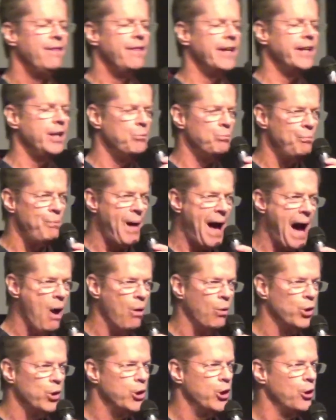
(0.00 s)
that
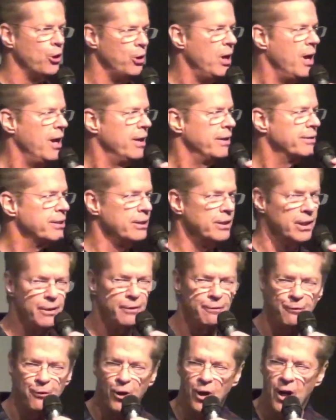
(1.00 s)
empowered her to
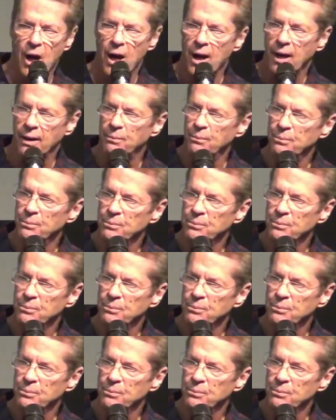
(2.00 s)
live for God.